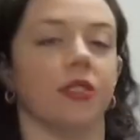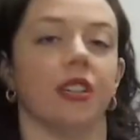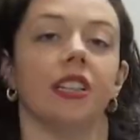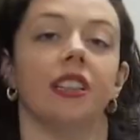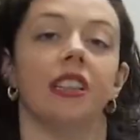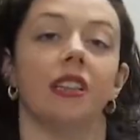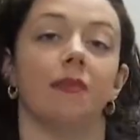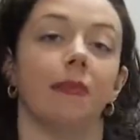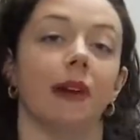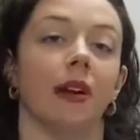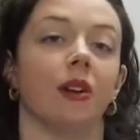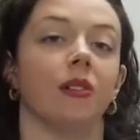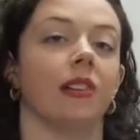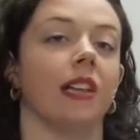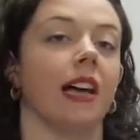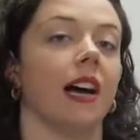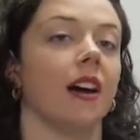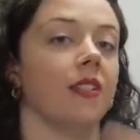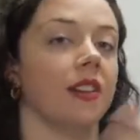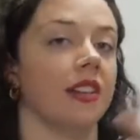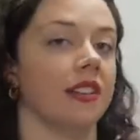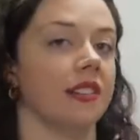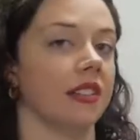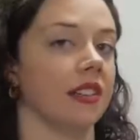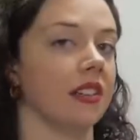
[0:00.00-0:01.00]
read them out
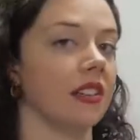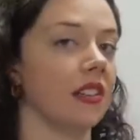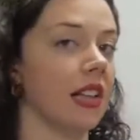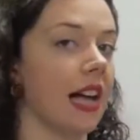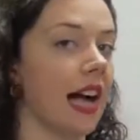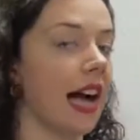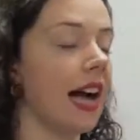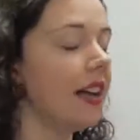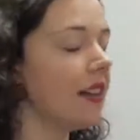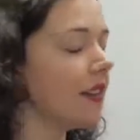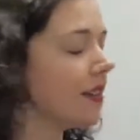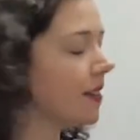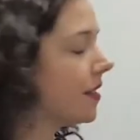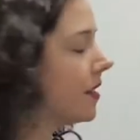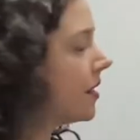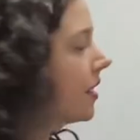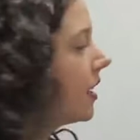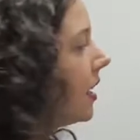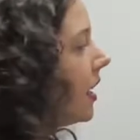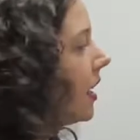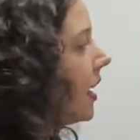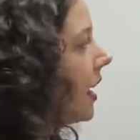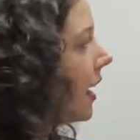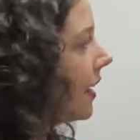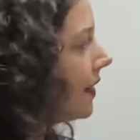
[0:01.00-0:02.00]
loud as a class,
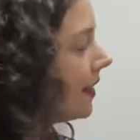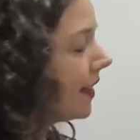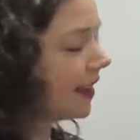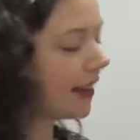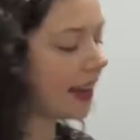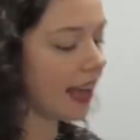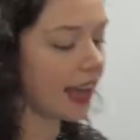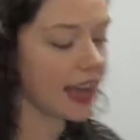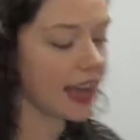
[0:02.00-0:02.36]
and then